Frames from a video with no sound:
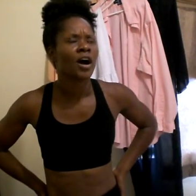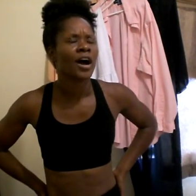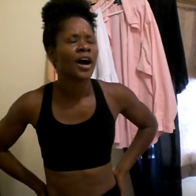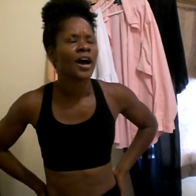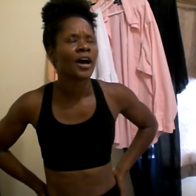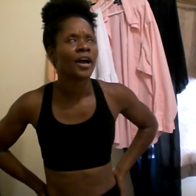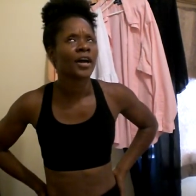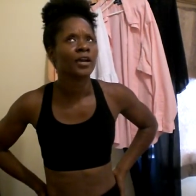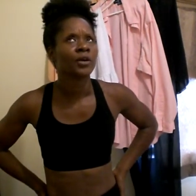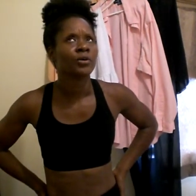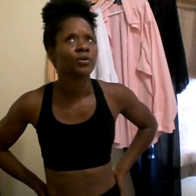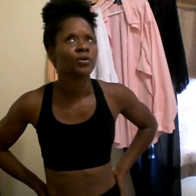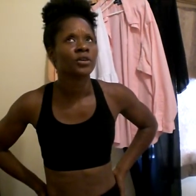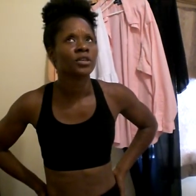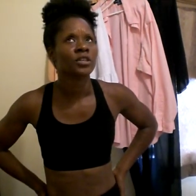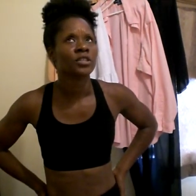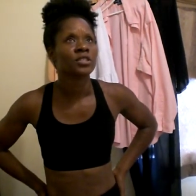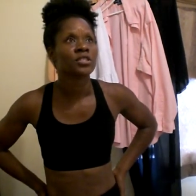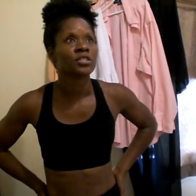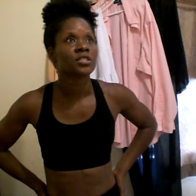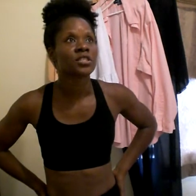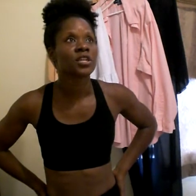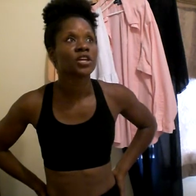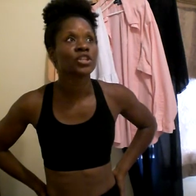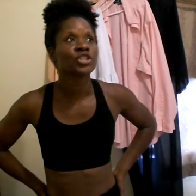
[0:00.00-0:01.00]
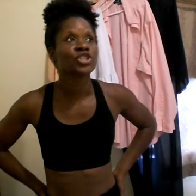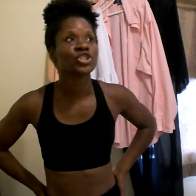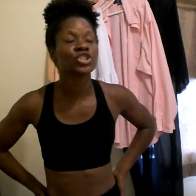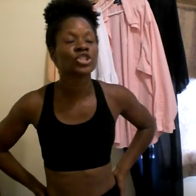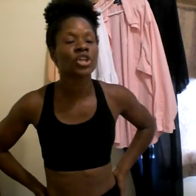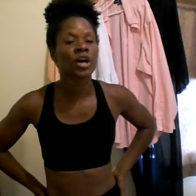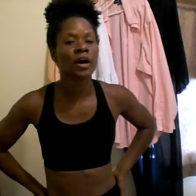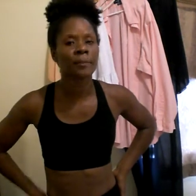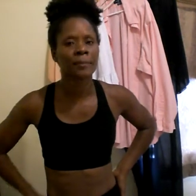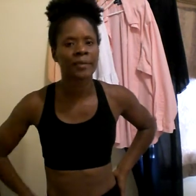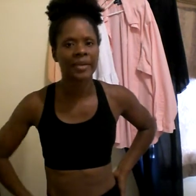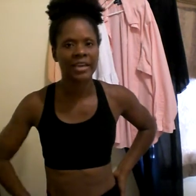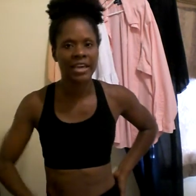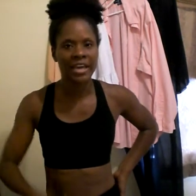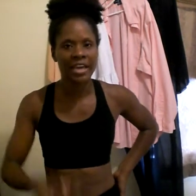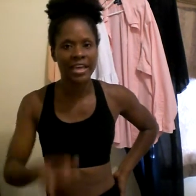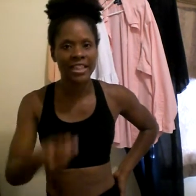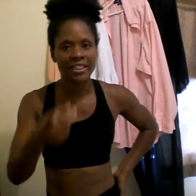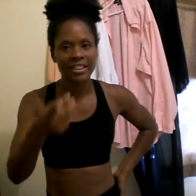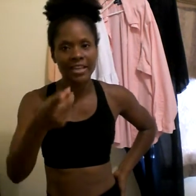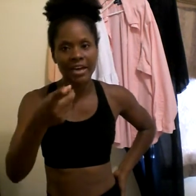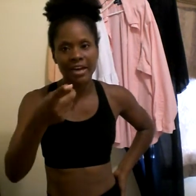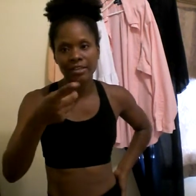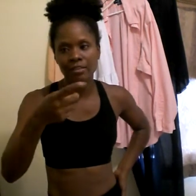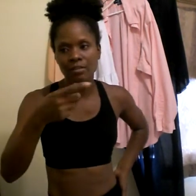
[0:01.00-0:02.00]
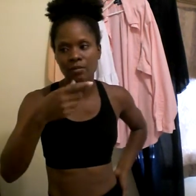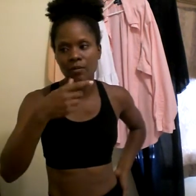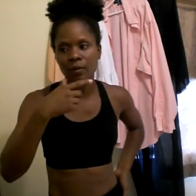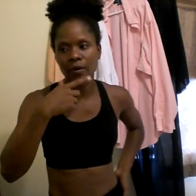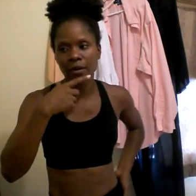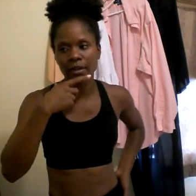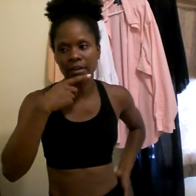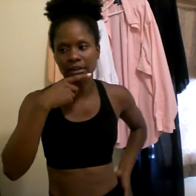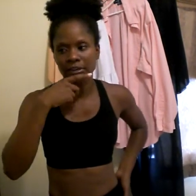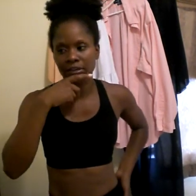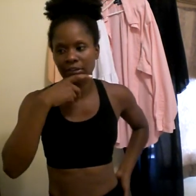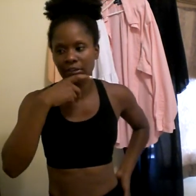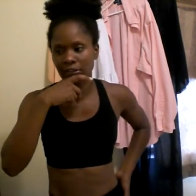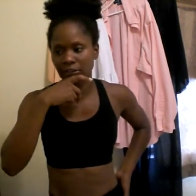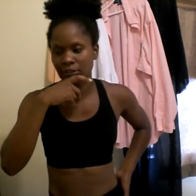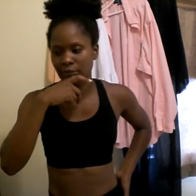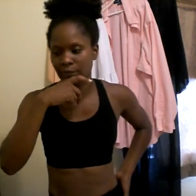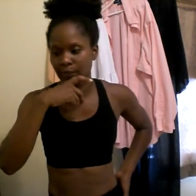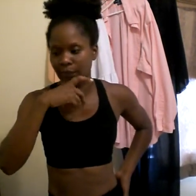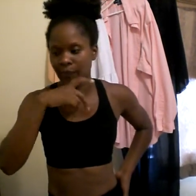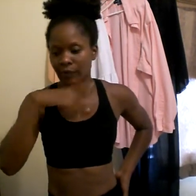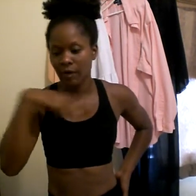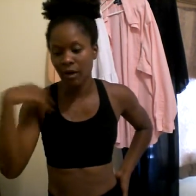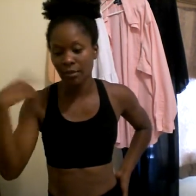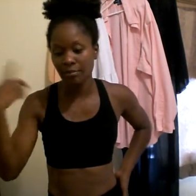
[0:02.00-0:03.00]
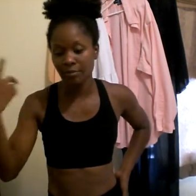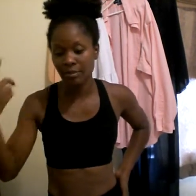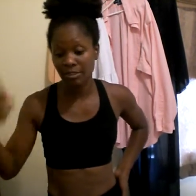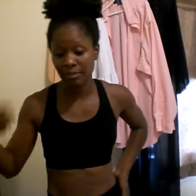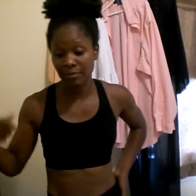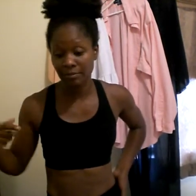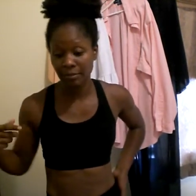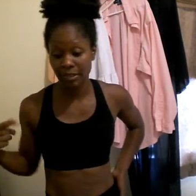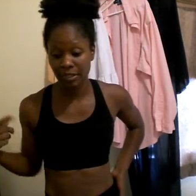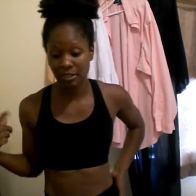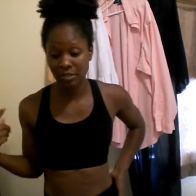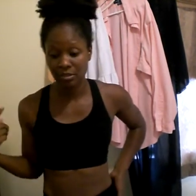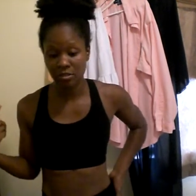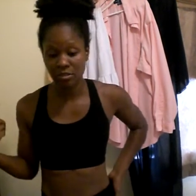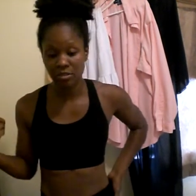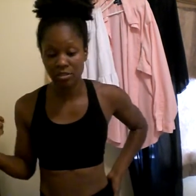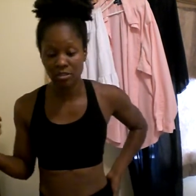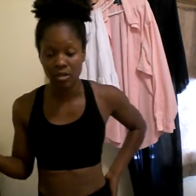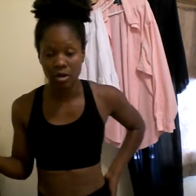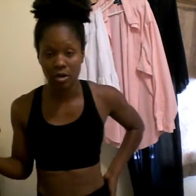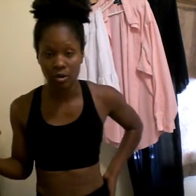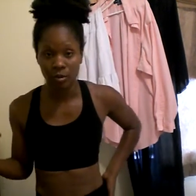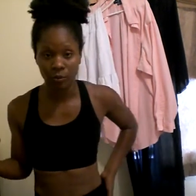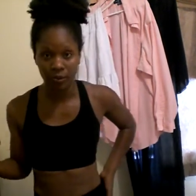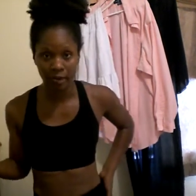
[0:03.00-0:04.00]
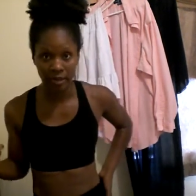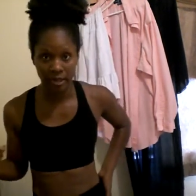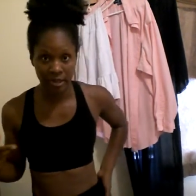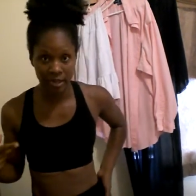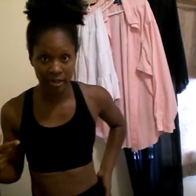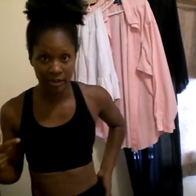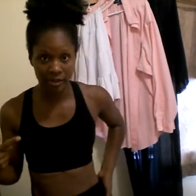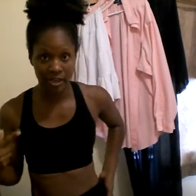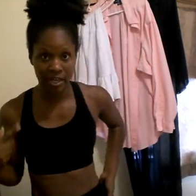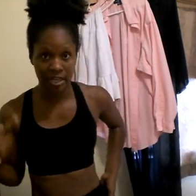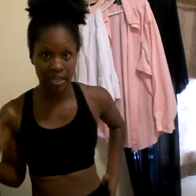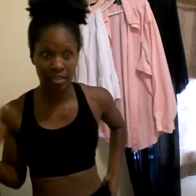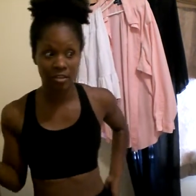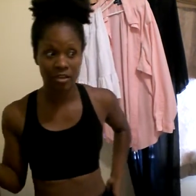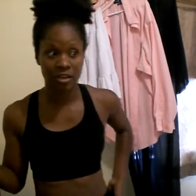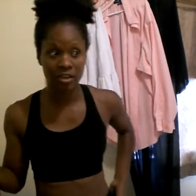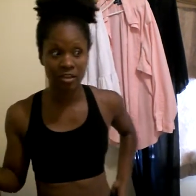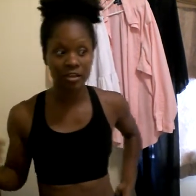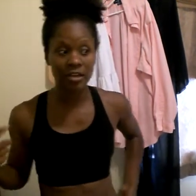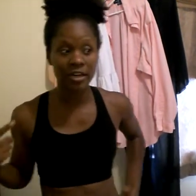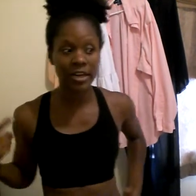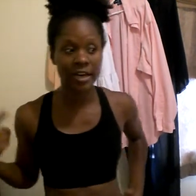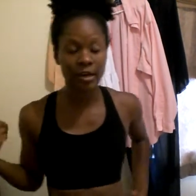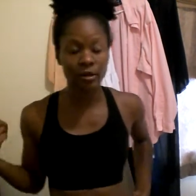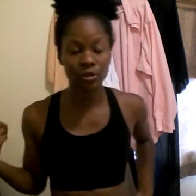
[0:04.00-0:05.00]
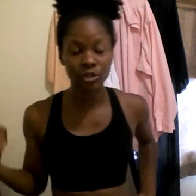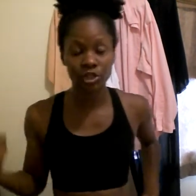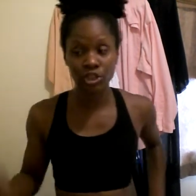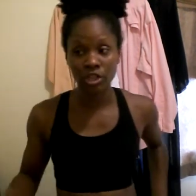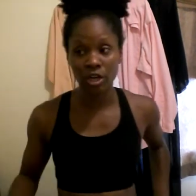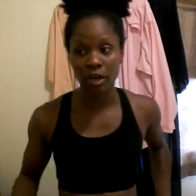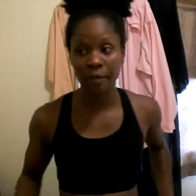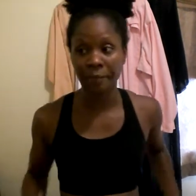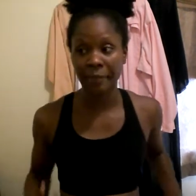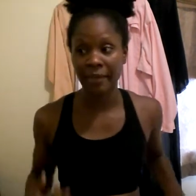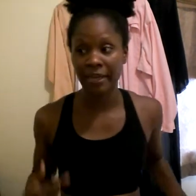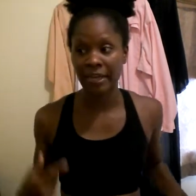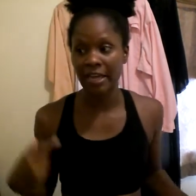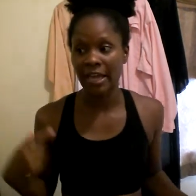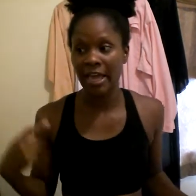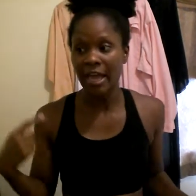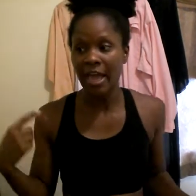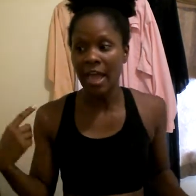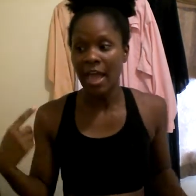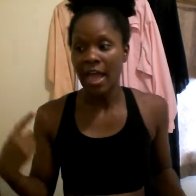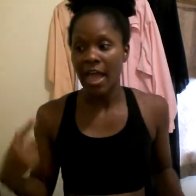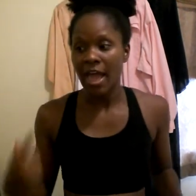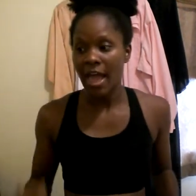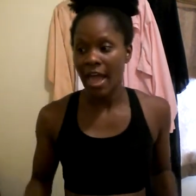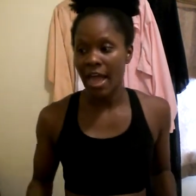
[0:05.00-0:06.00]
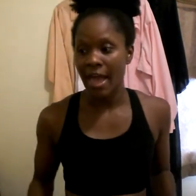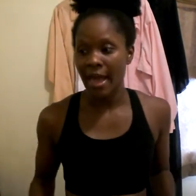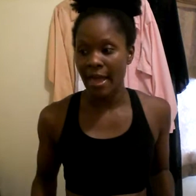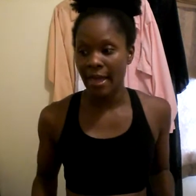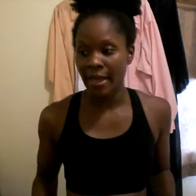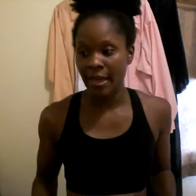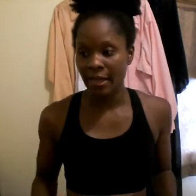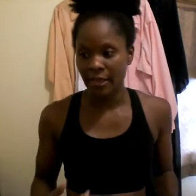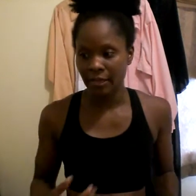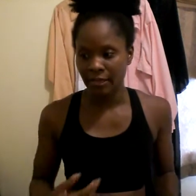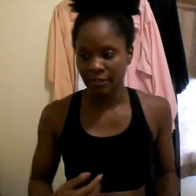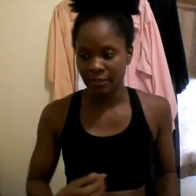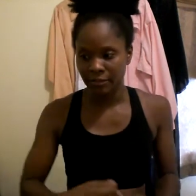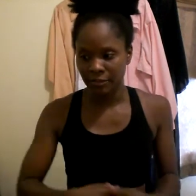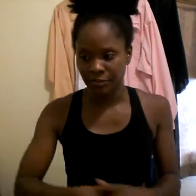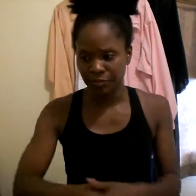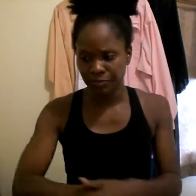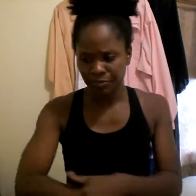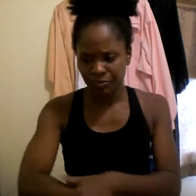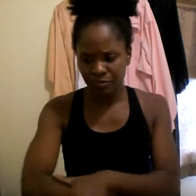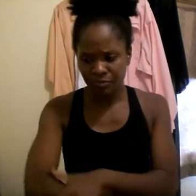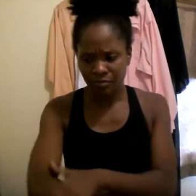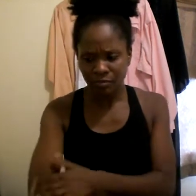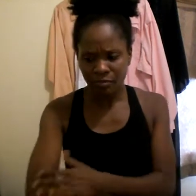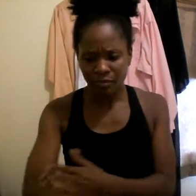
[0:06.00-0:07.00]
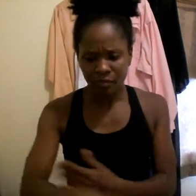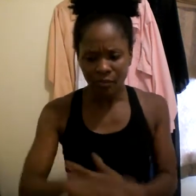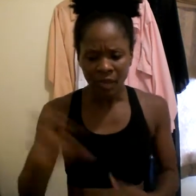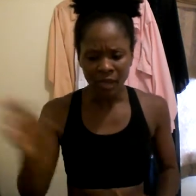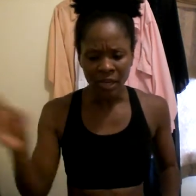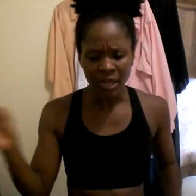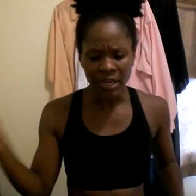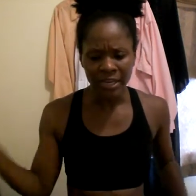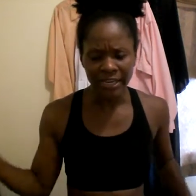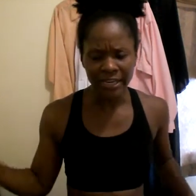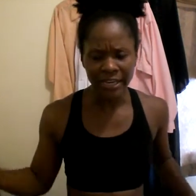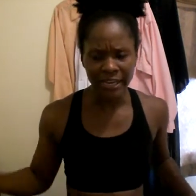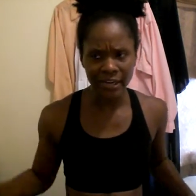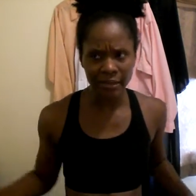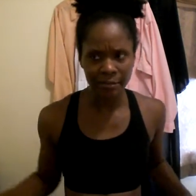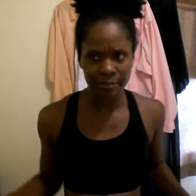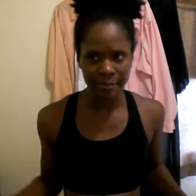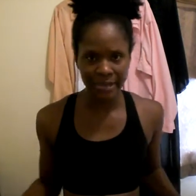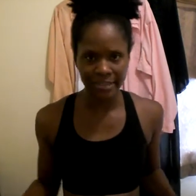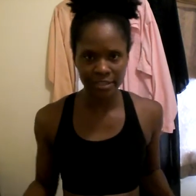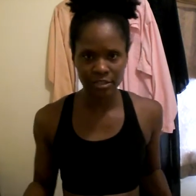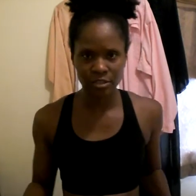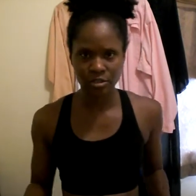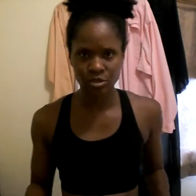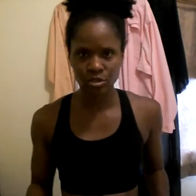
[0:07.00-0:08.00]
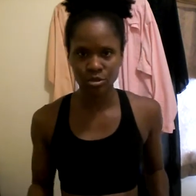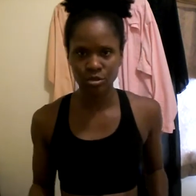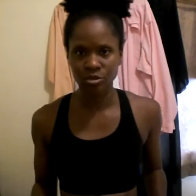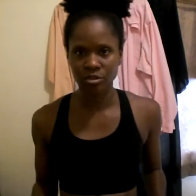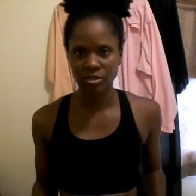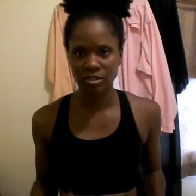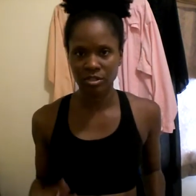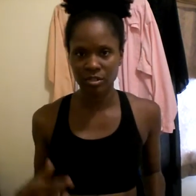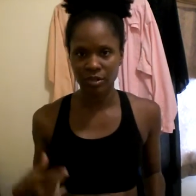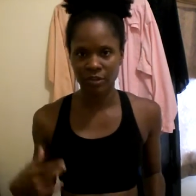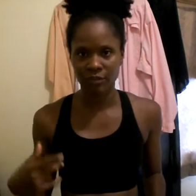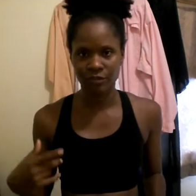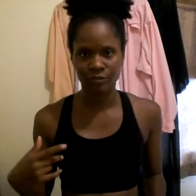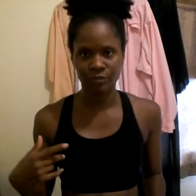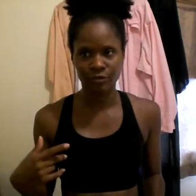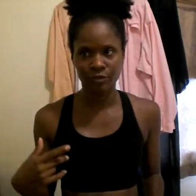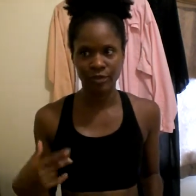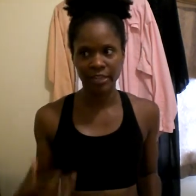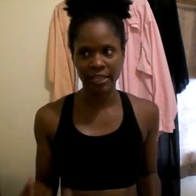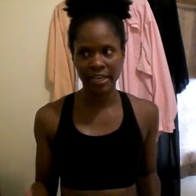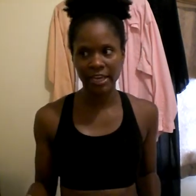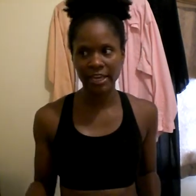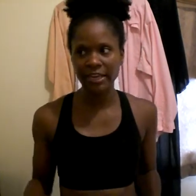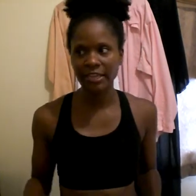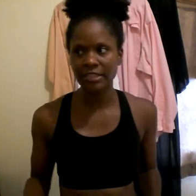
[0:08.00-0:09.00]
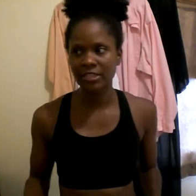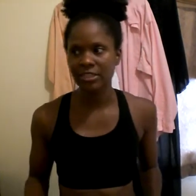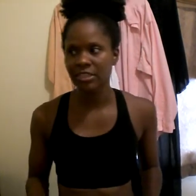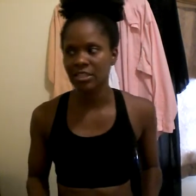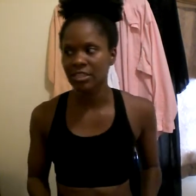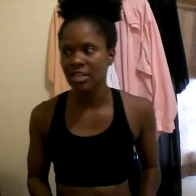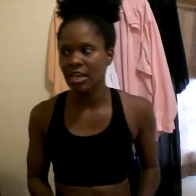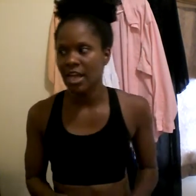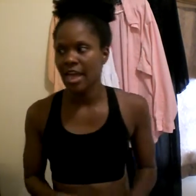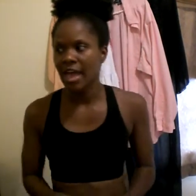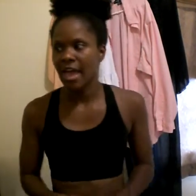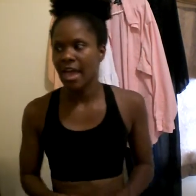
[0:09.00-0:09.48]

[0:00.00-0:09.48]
I was shopping, and that's what prompted me to start working out again. The other day I was shopping and getting back to school stuff for the kids,